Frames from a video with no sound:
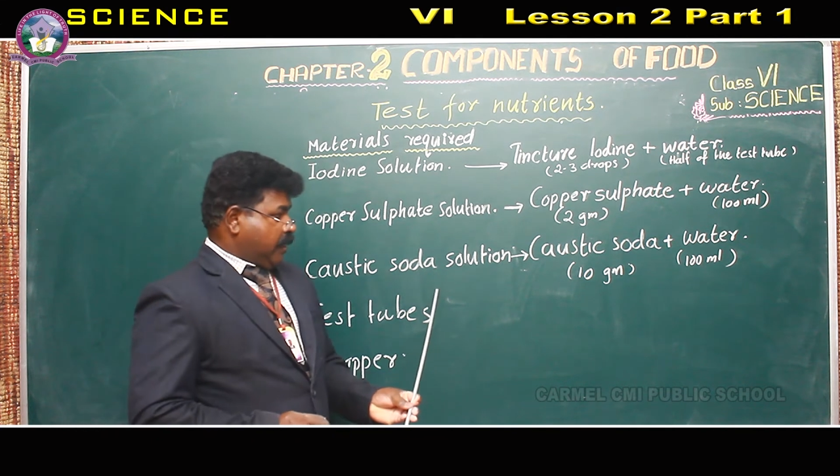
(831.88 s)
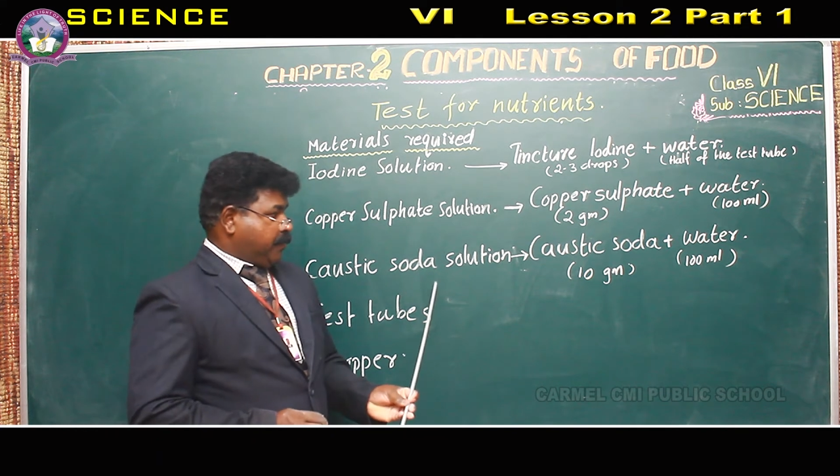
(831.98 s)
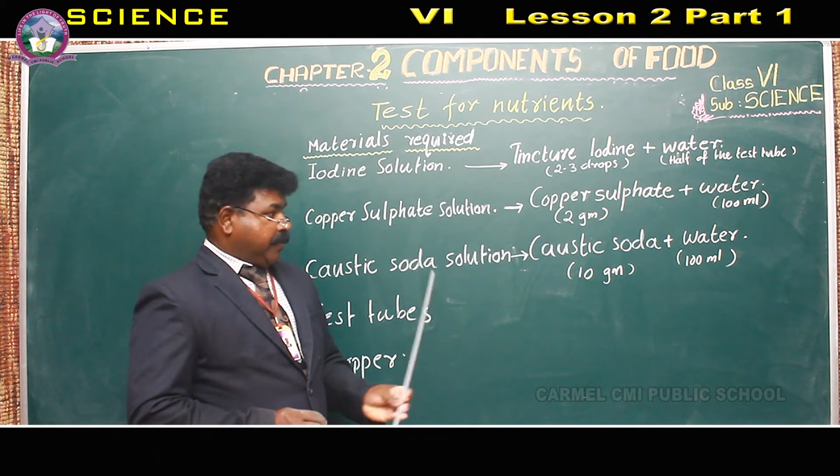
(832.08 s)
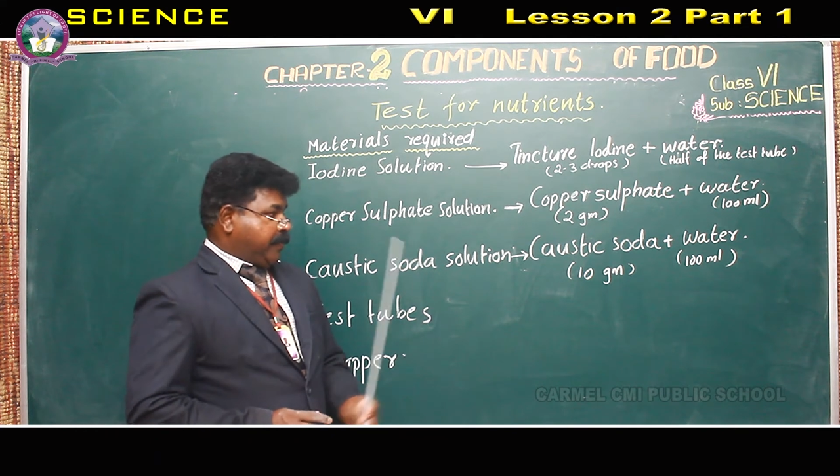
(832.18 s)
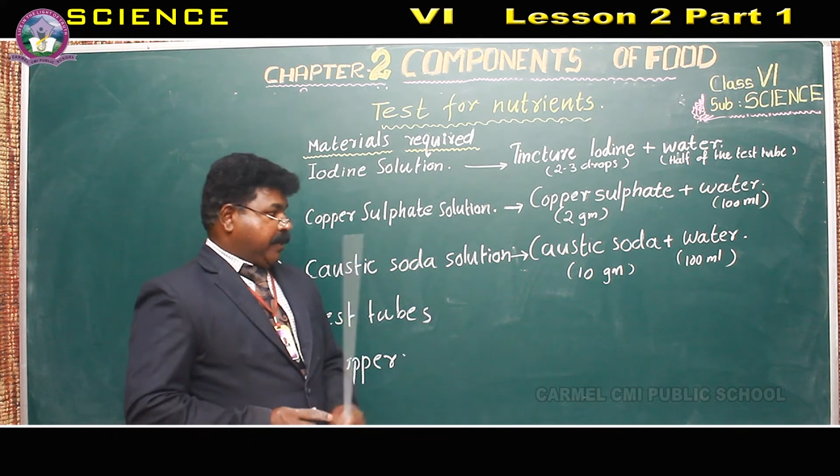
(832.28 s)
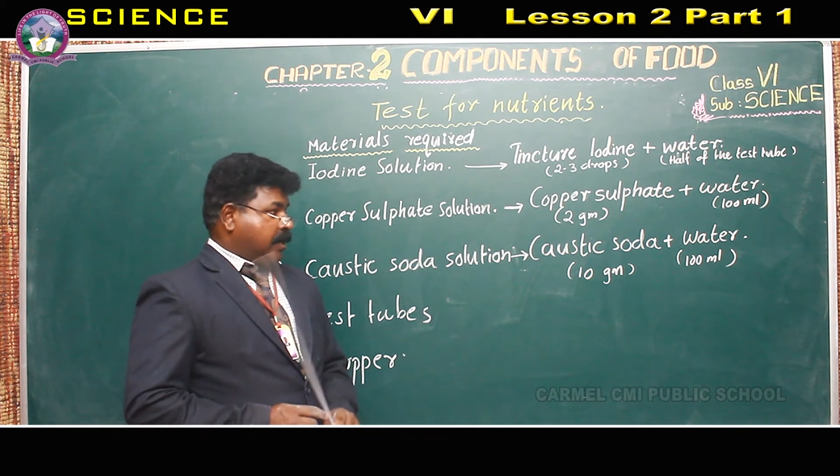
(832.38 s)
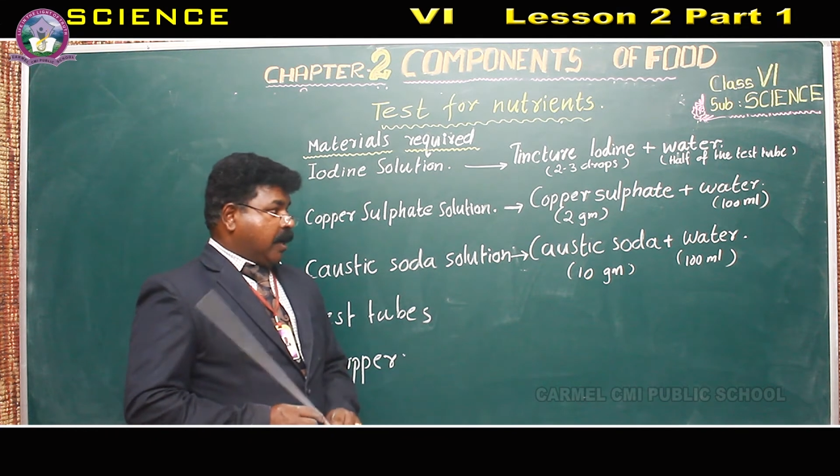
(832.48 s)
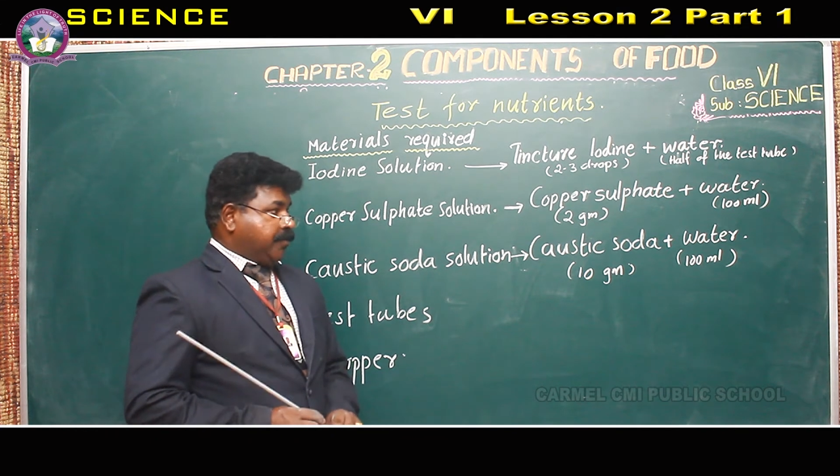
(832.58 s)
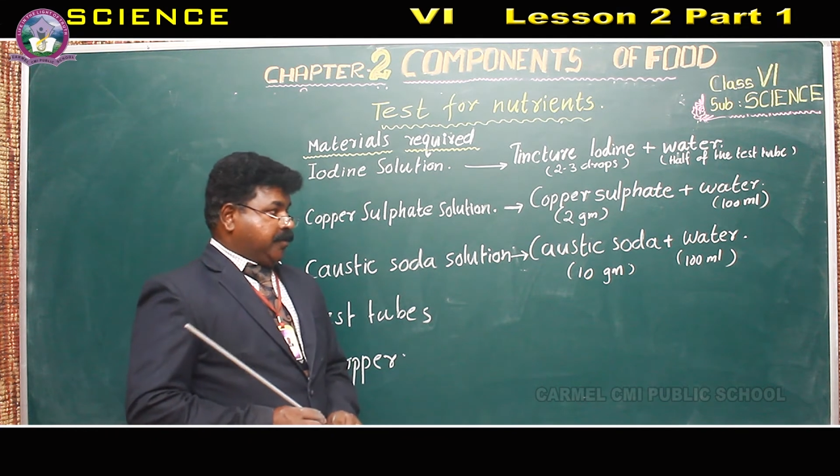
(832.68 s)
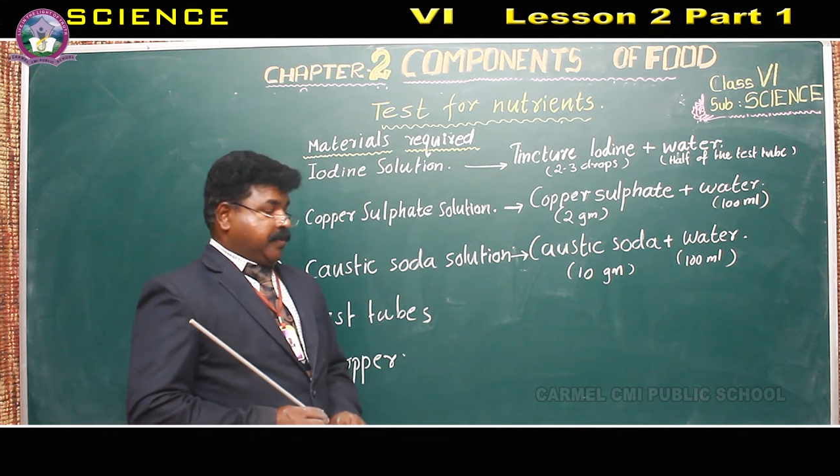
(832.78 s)
prepare.
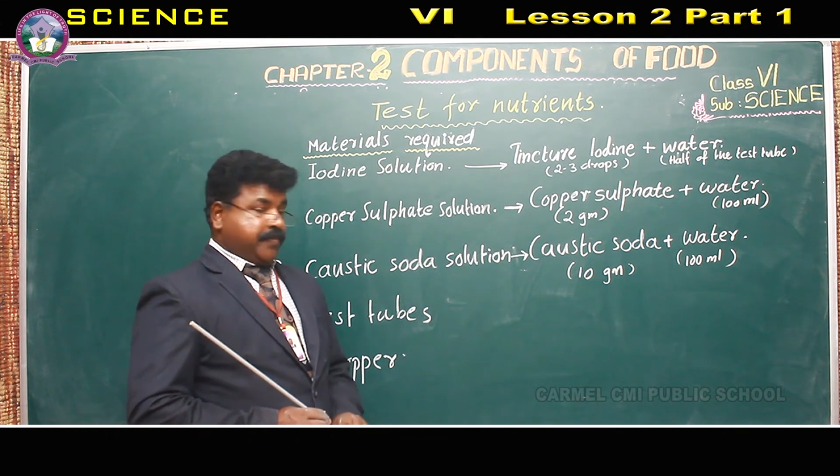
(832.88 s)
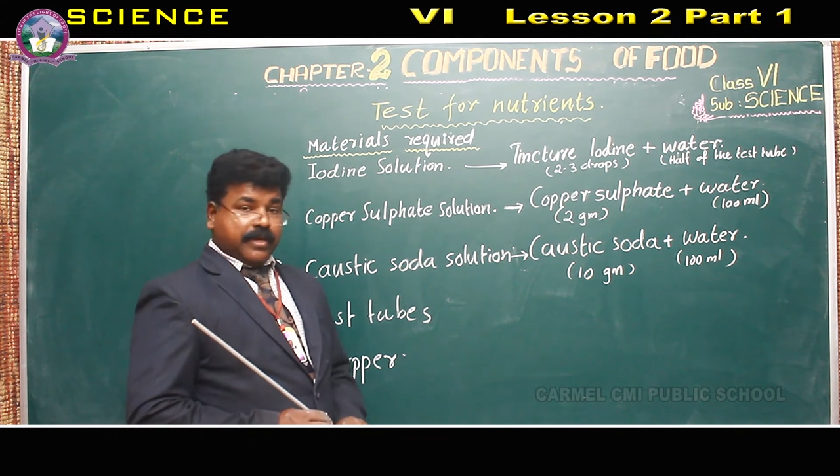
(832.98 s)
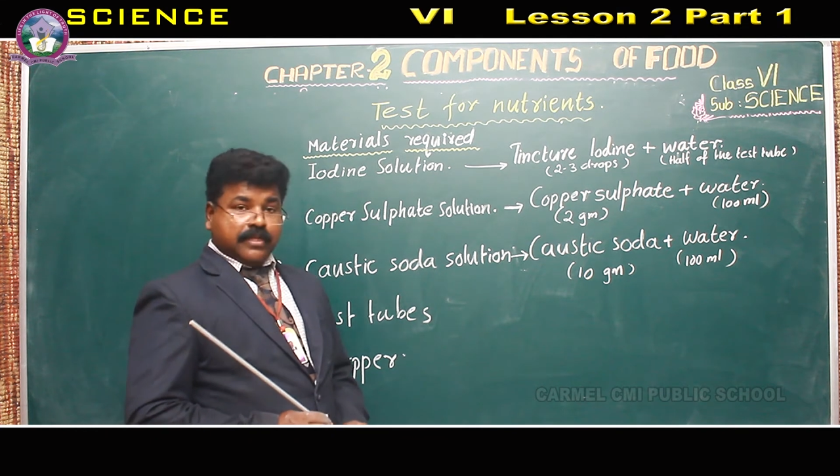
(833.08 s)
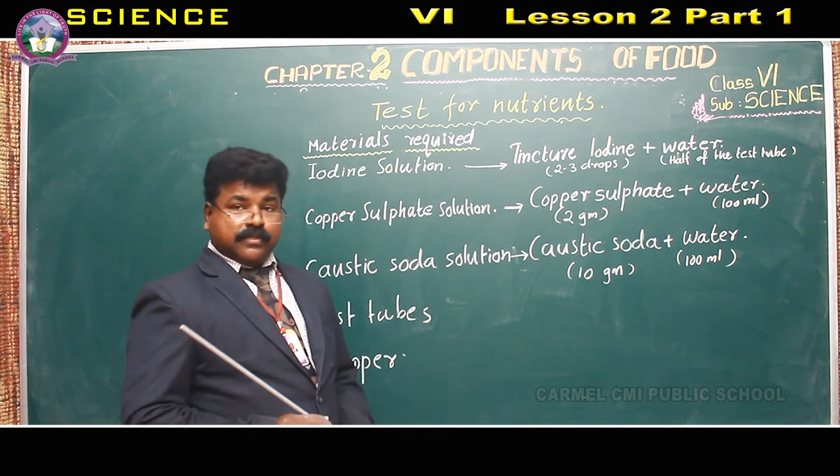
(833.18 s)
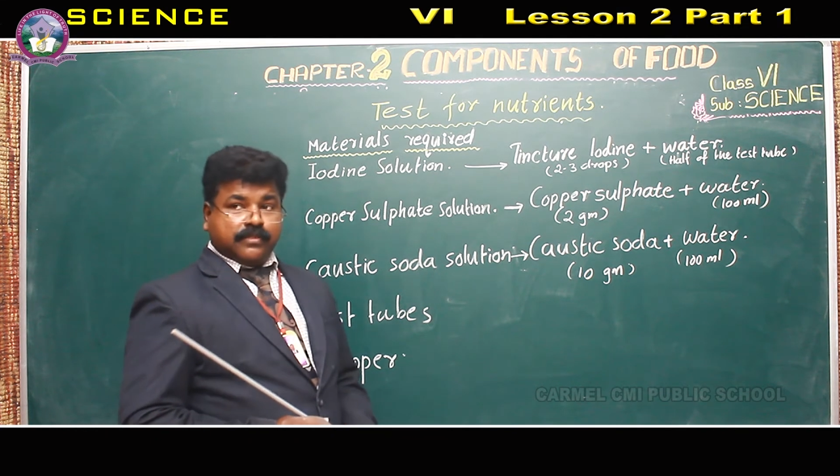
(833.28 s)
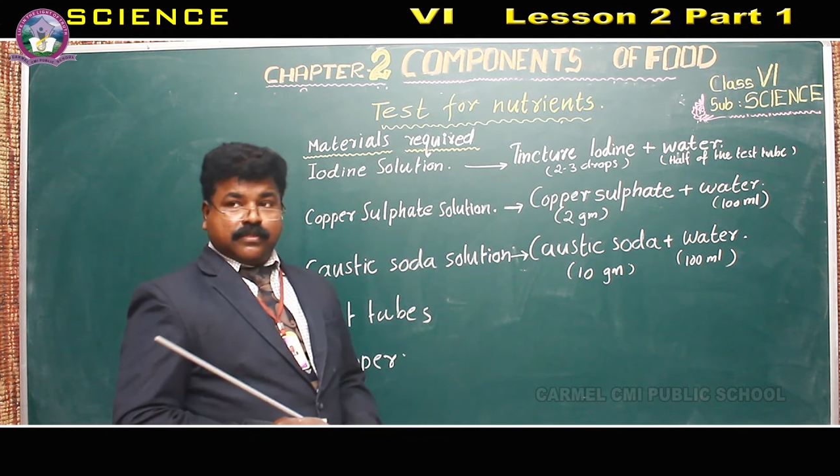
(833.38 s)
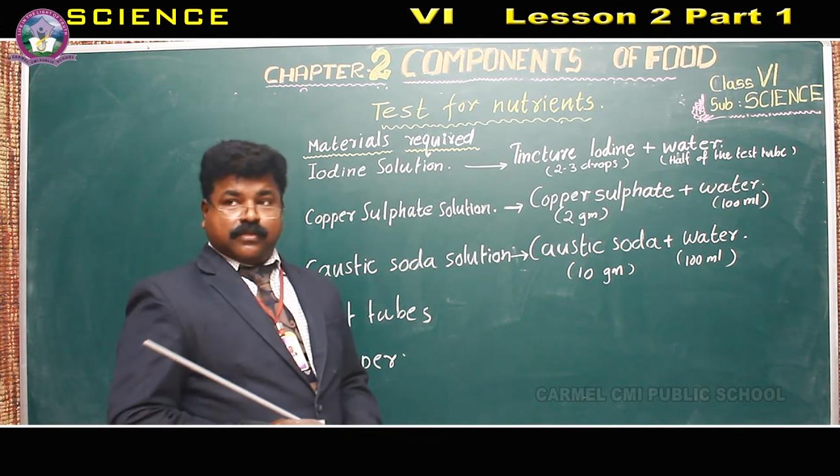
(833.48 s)
How to prepare this